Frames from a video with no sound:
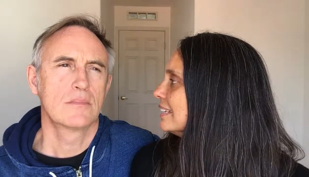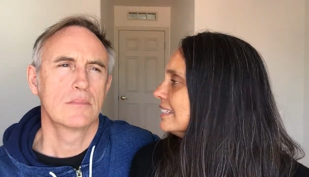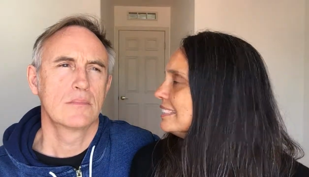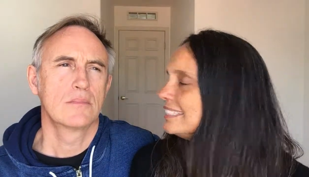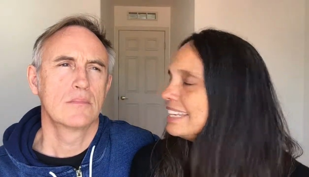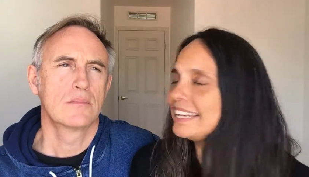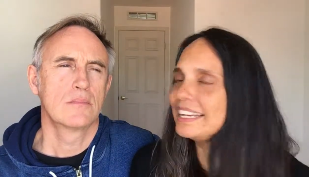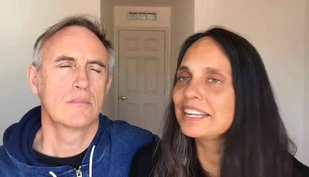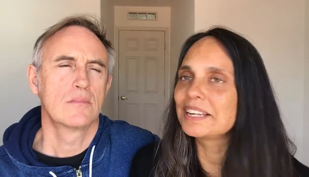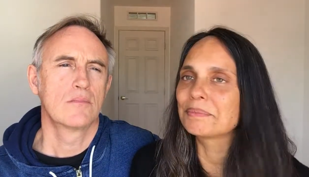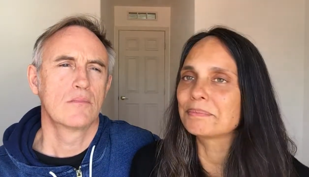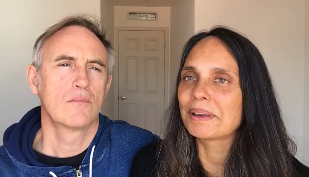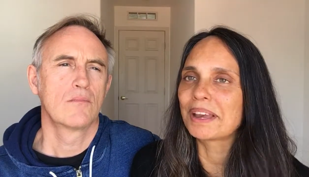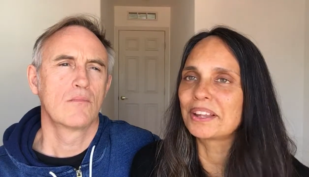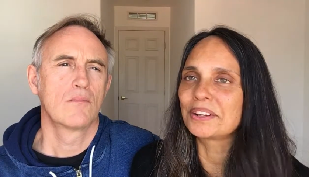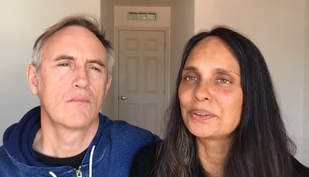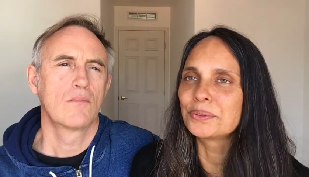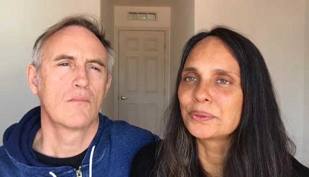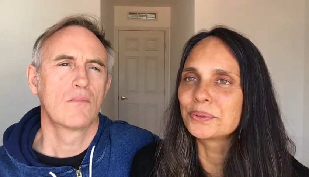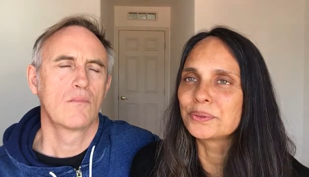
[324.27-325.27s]
Speaker 1: dating
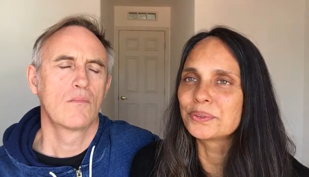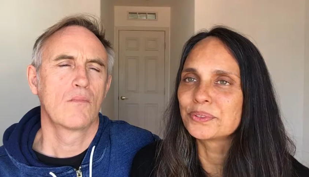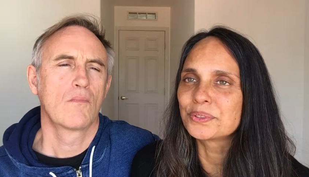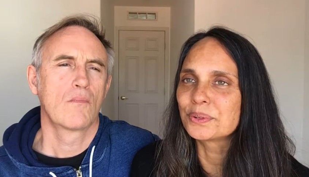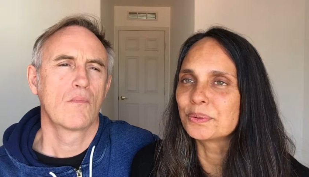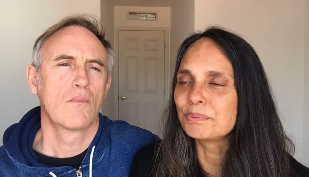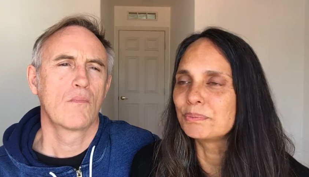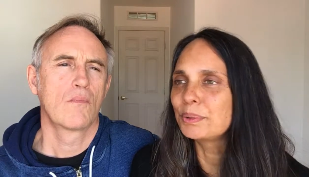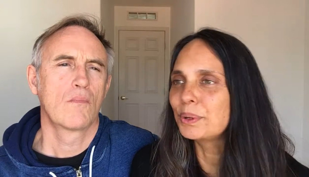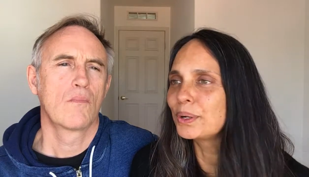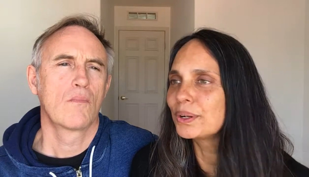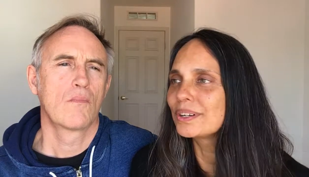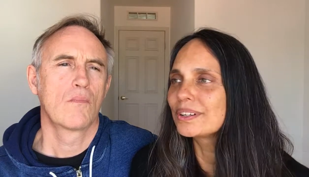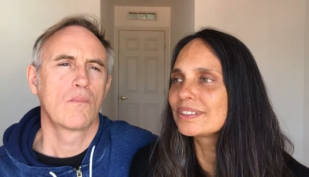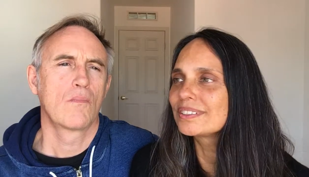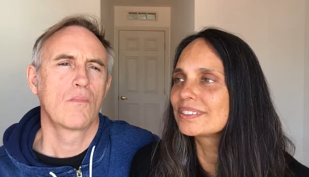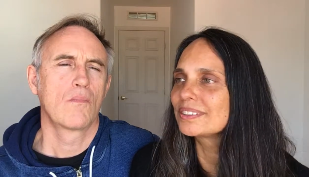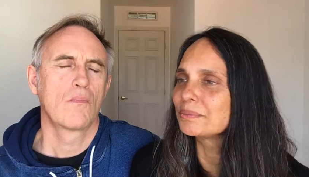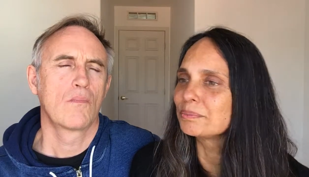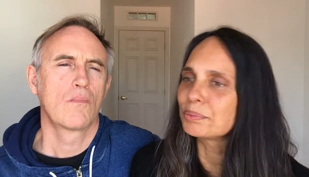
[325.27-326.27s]
manuals and
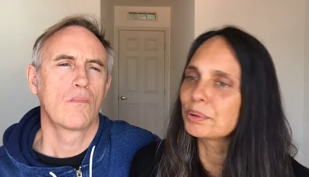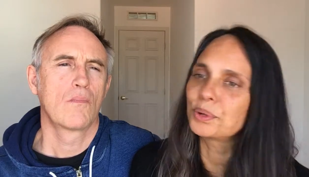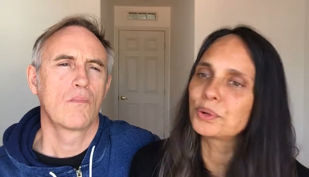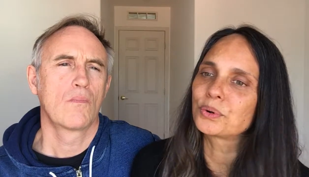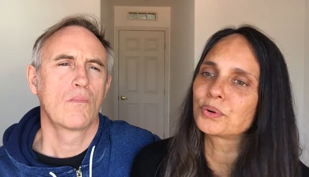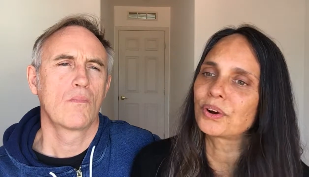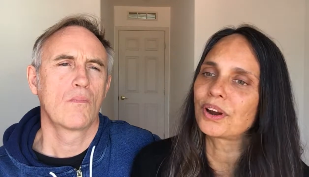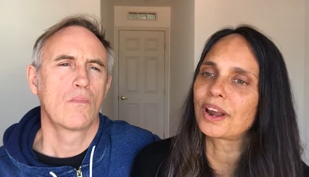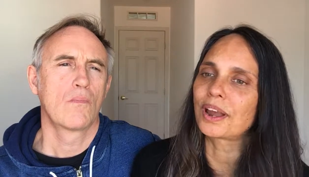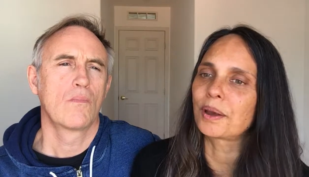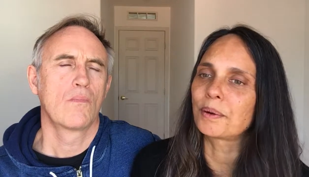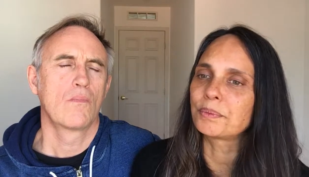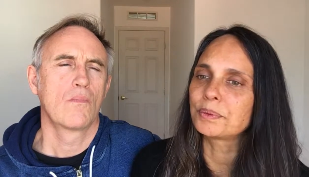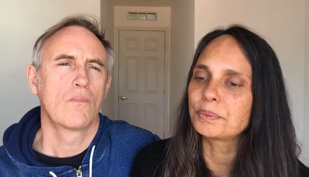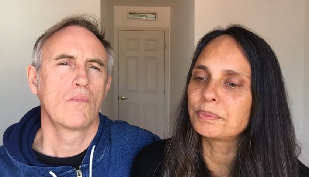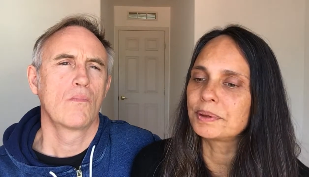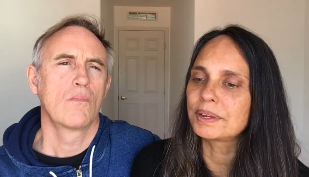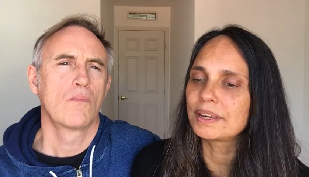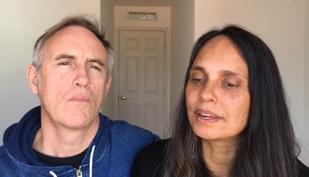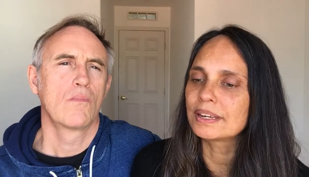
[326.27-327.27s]
books and programs
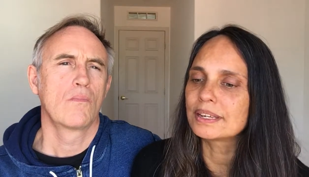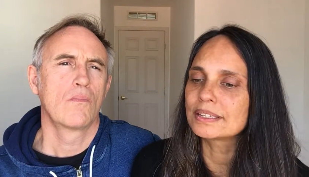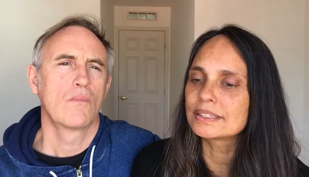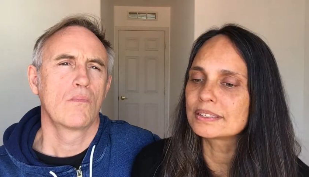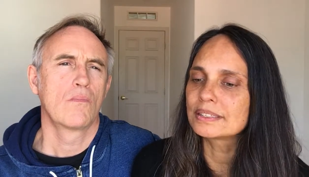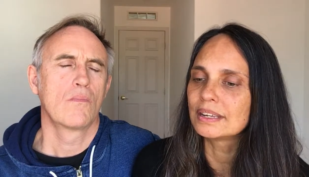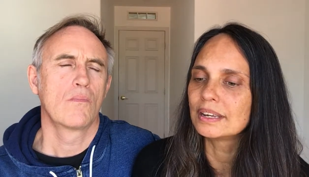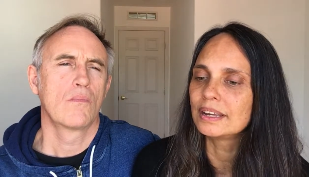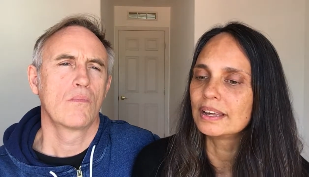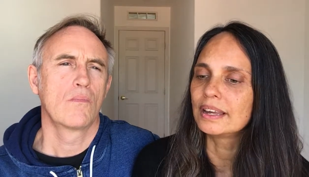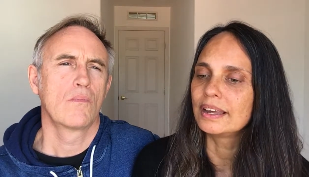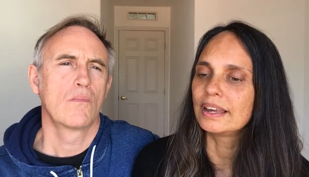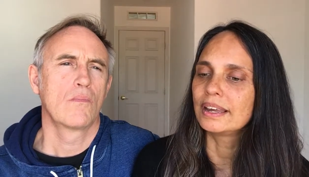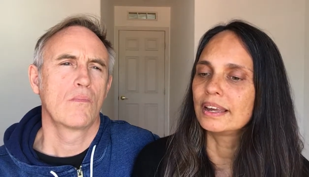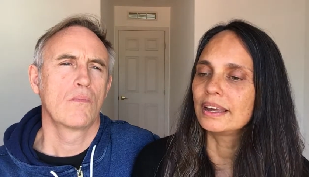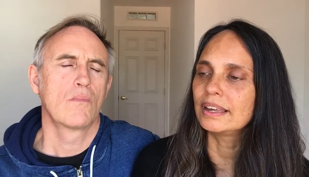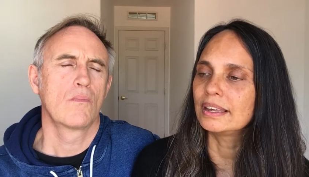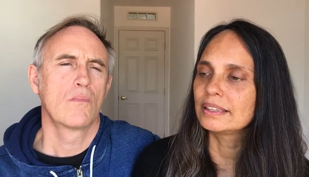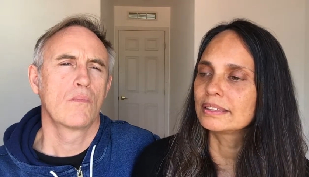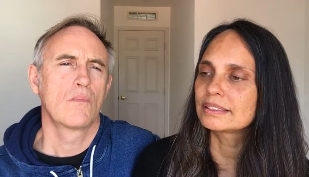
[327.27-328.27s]
because
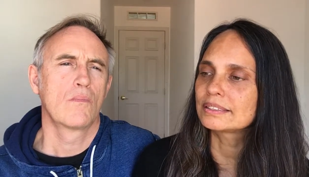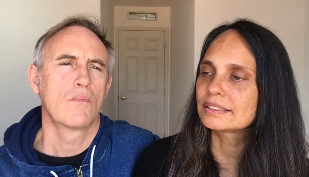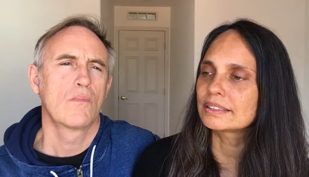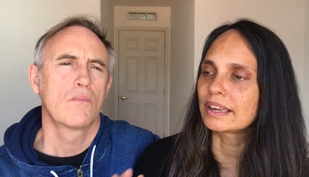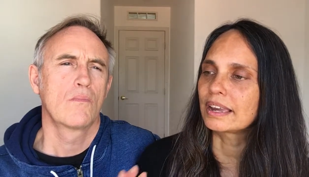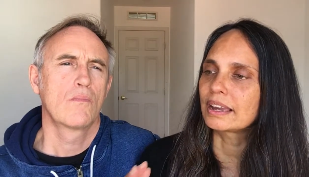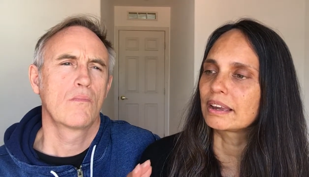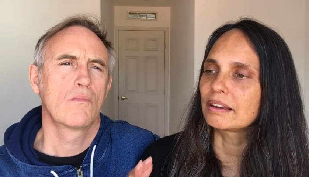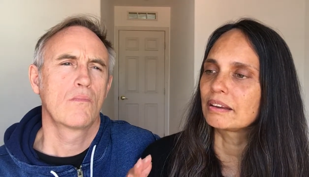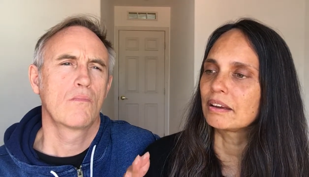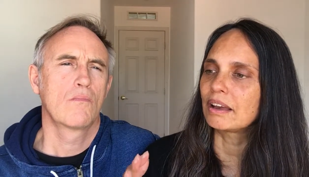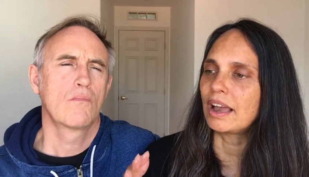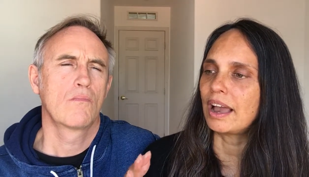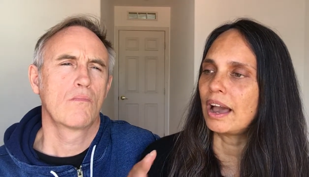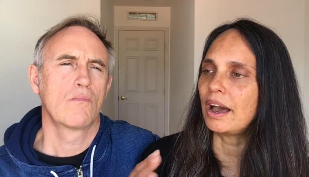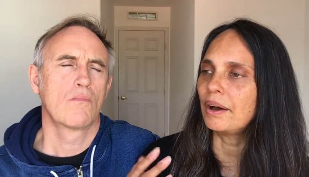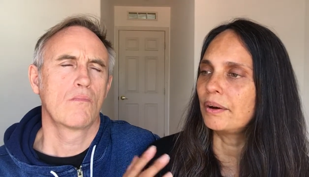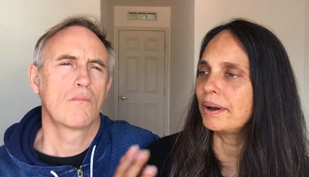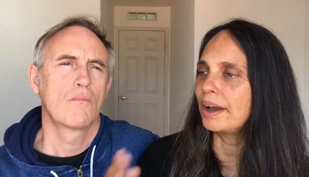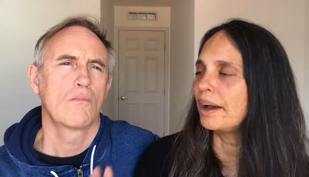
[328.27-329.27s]
it's like
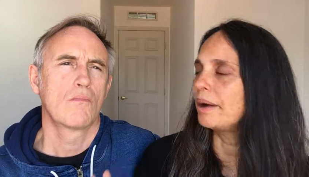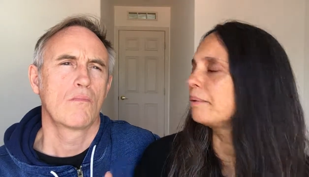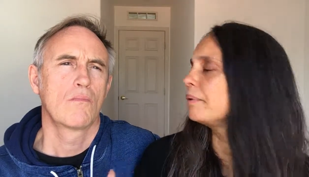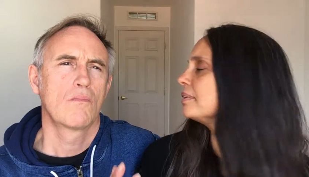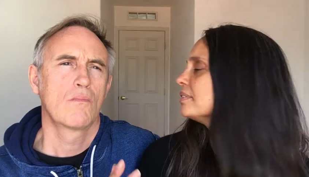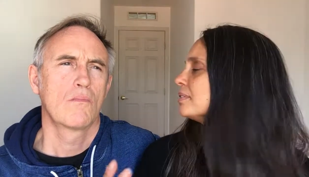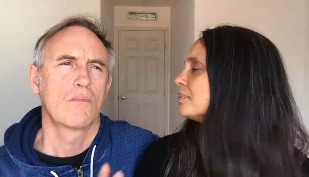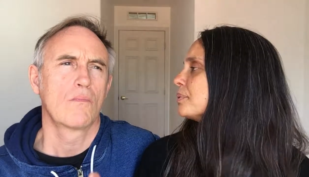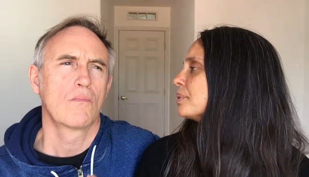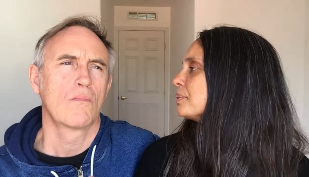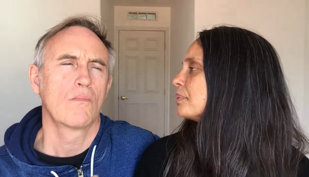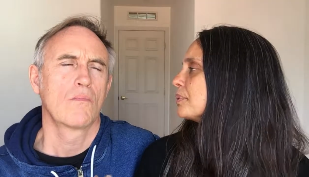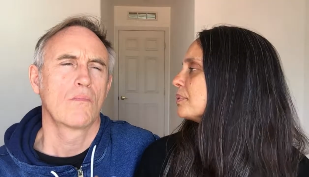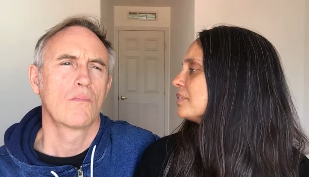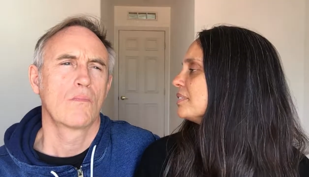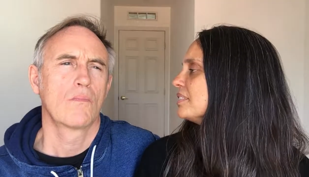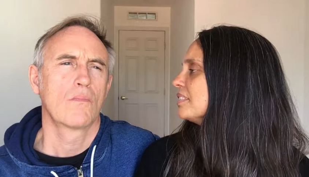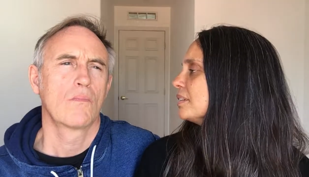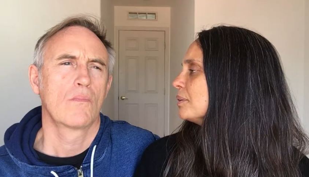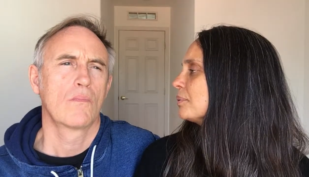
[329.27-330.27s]
how, how else are we supposed
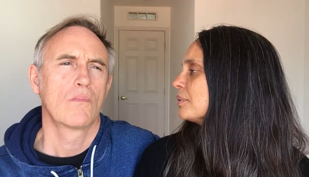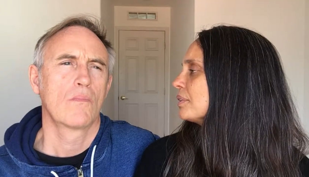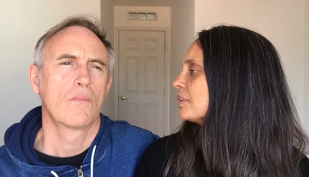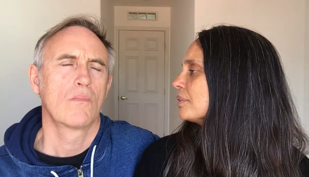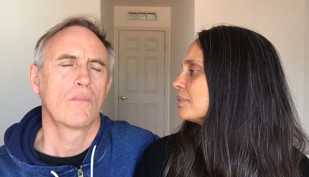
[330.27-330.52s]
to deal with